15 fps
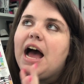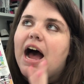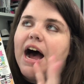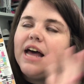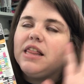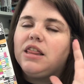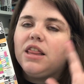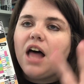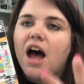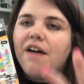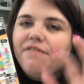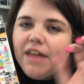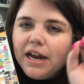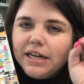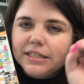I
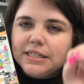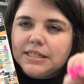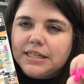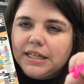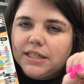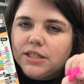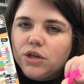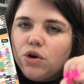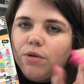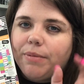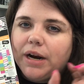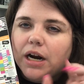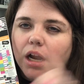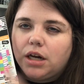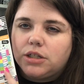love that it's seasonal,
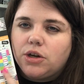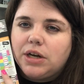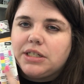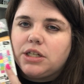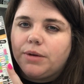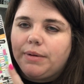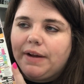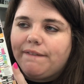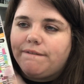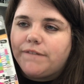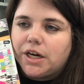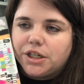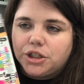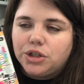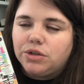but it also has so many
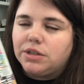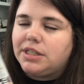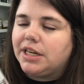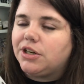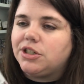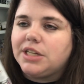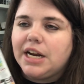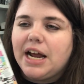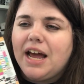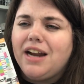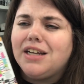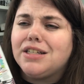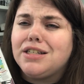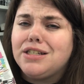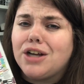functional stickers in it and
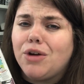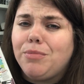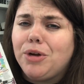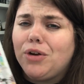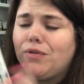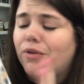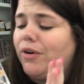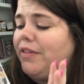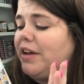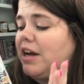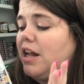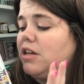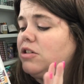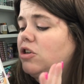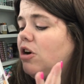it's so beautiful and the
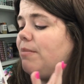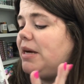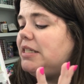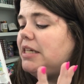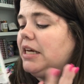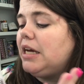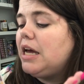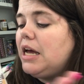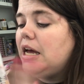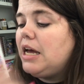colors are amazing.